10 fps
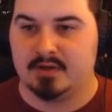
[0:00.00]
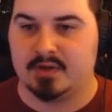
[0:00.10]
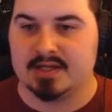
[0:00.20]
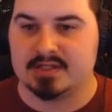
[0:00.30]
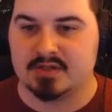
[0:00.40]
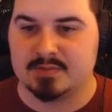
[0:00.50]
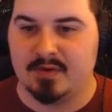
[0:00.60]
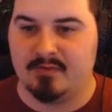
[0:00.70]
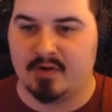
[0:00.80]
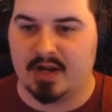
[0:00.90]
Okay, so let's
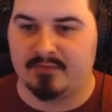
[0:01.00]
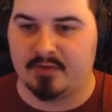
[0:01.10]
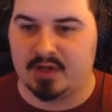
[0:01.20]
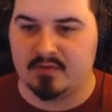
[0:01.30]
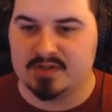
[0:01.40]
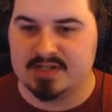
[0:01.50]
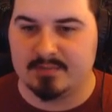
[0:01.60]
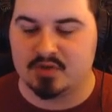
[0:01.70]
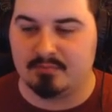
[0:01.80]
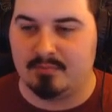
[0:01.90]
be very careful. Increase
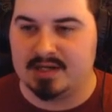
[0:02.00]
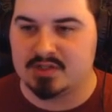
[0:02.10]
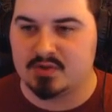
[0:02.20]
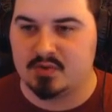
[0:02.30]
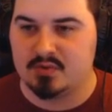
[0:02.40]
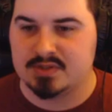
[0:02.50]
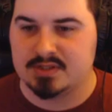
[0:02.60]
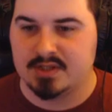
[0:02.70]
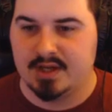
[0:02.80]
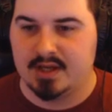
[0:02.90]
damage to
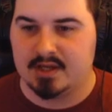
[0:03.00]
monsters.